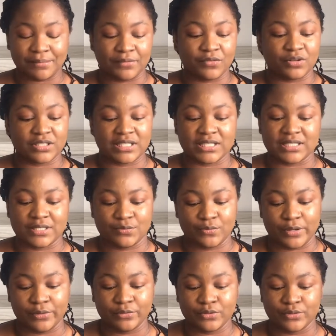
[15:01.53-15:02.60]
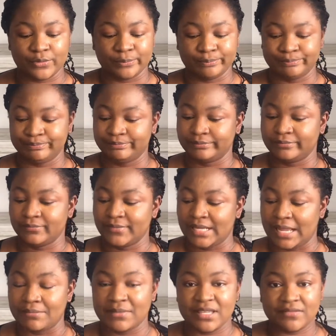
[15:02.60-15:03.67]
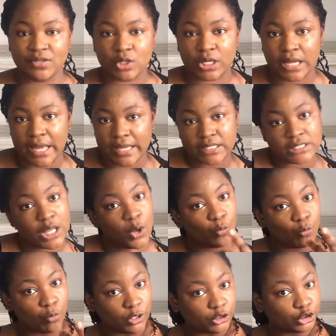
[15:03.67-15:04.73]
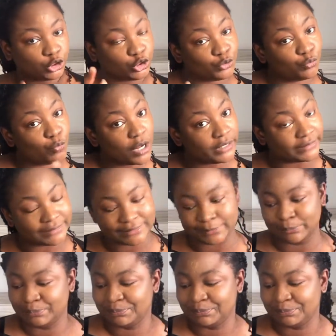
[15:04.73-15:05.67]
of content as well. So I'm giving you guys what you want.